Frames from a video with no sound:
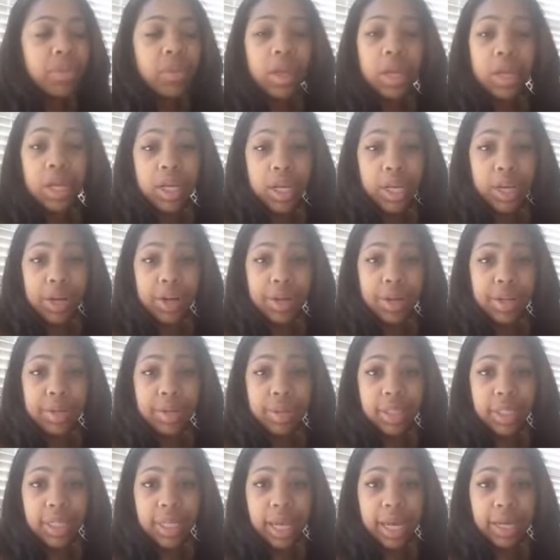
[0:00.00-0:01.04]
Here in
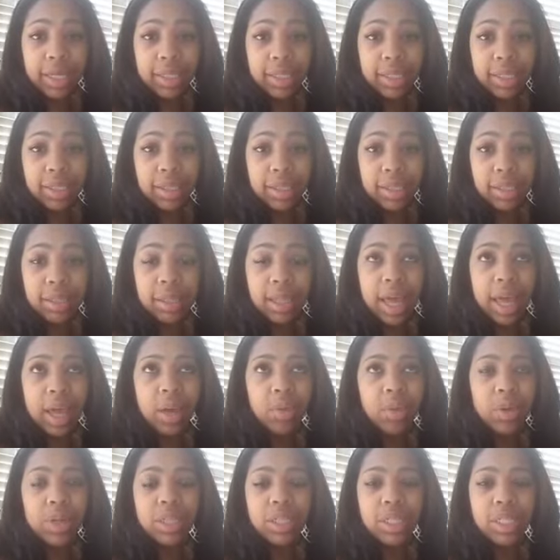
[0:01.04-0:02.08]
Houston, Texas, they
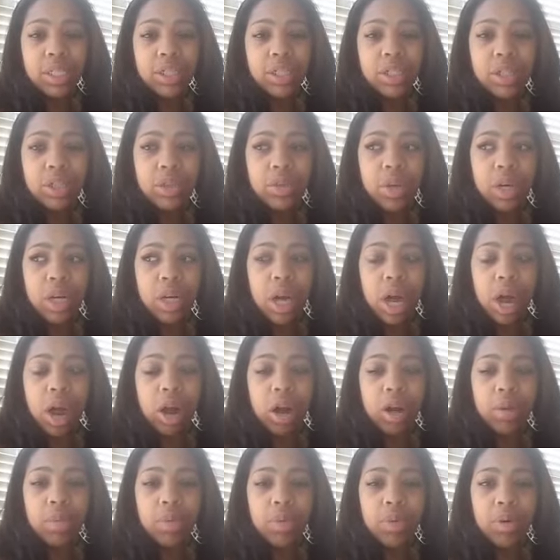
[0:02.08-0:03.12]
will lease you a
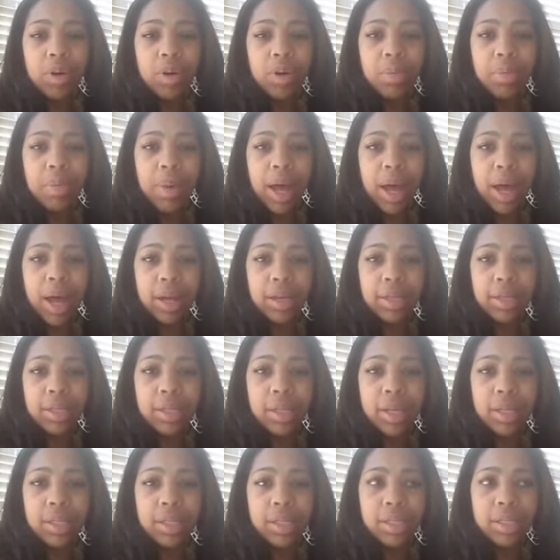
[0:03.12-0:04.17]
cardboard box
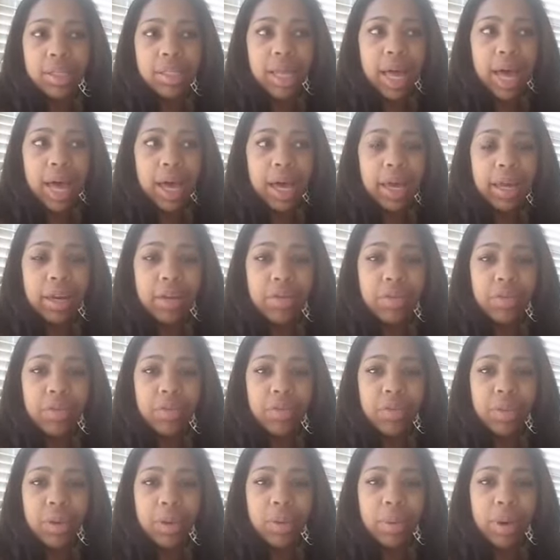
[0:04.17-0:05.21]
on the side of the
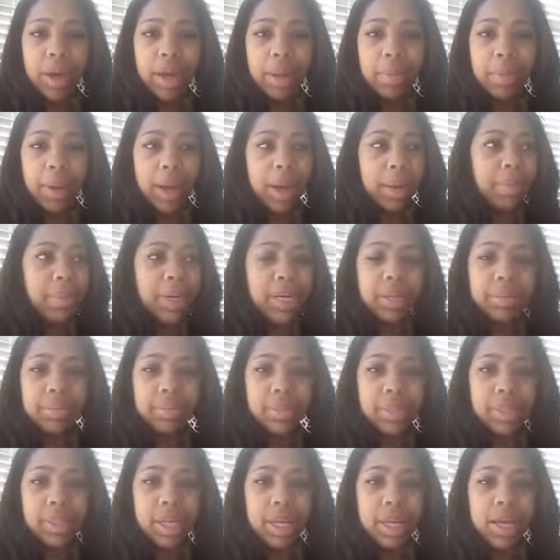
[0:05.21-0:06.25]
freeway by
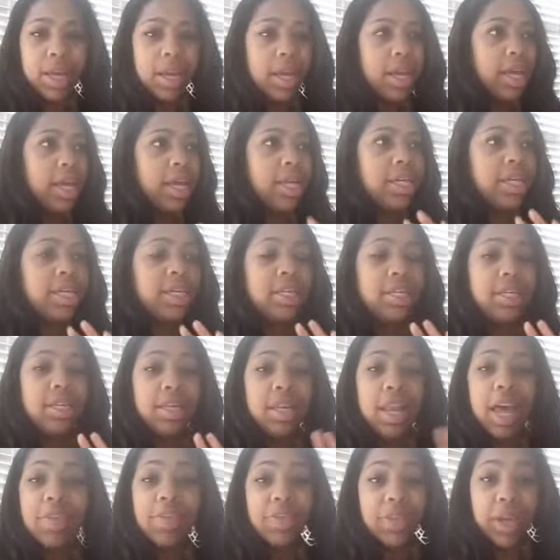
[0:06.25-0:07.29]
bums.
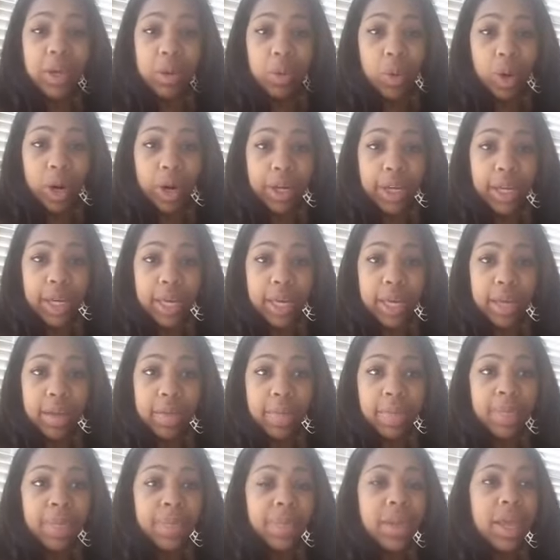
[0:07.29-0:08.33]
Nothing working,
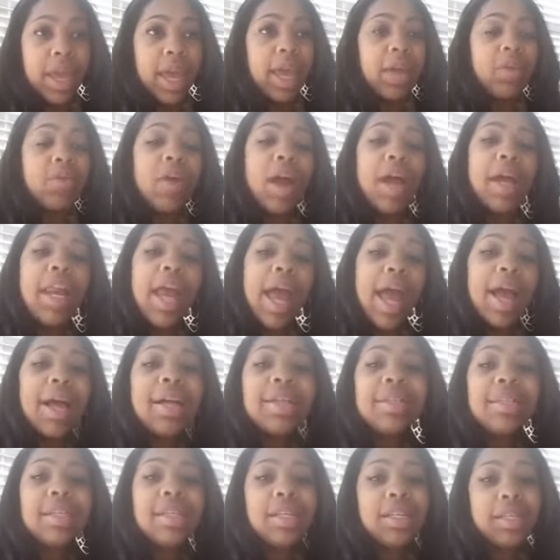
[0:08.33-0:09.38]
and right
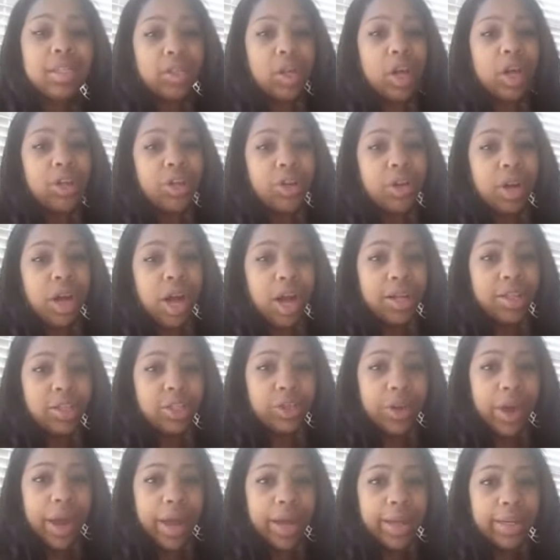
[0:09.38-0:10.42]
as is on your
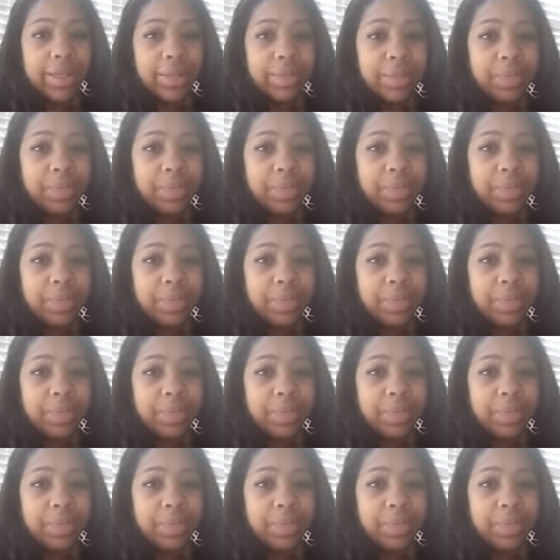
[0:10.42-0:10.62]
contract.